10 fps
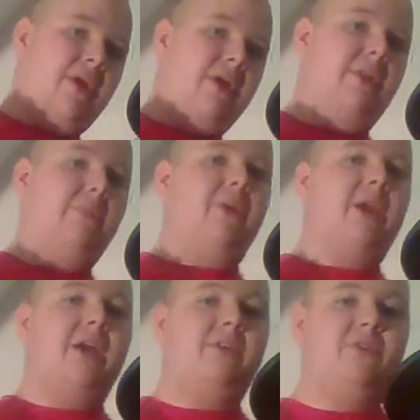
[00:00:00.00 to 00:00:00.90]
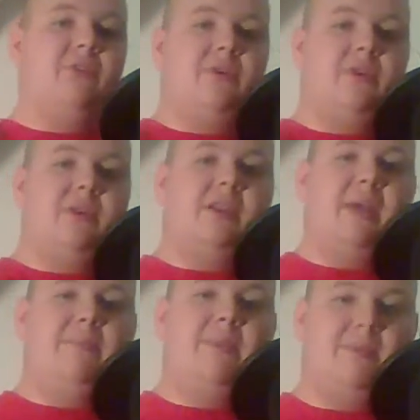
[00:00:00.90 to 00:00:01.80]
And then we got to learn
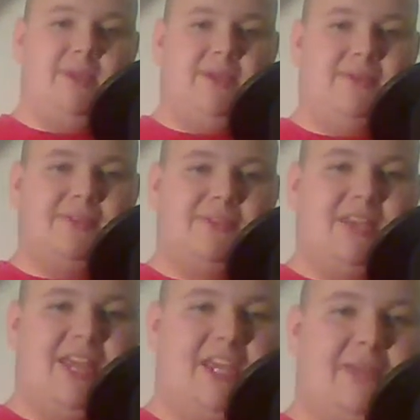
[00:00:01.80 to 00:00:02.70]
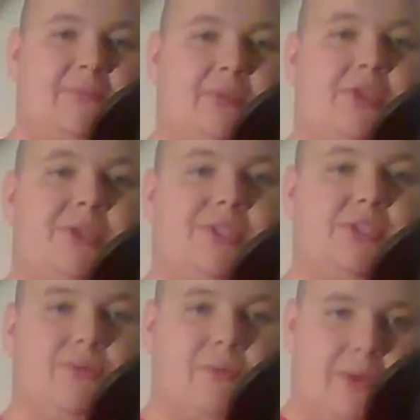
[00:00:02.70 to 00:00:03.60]
that Baby Yoda's name is
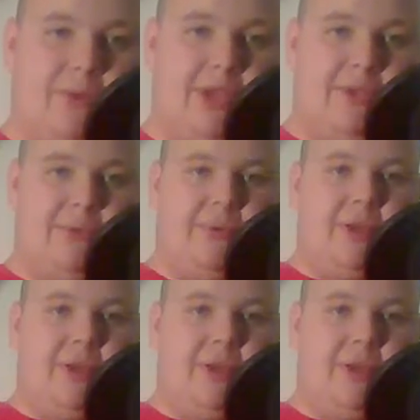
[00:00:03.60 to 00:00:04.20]
Grogu.